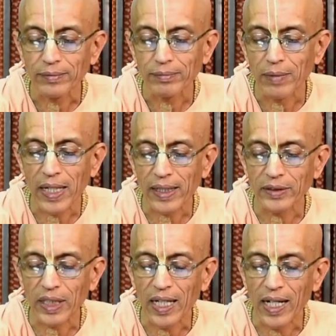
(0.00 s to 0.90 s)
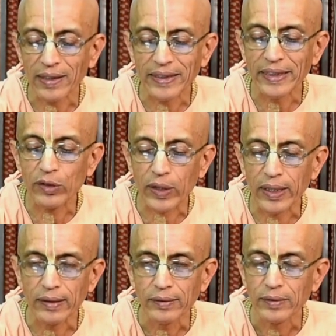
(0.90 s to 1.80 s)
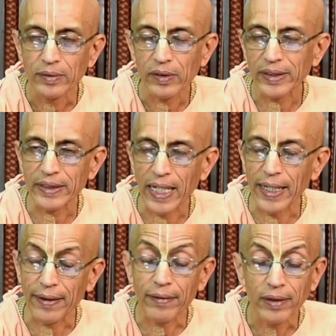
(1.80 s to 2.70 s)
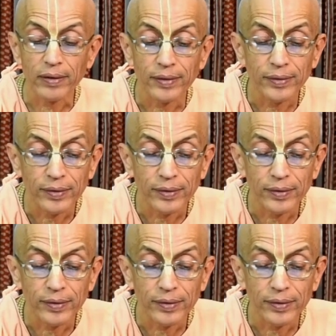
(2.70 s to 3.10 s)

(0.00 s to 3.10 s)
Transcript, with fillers: Maharaj Agnidra, retired.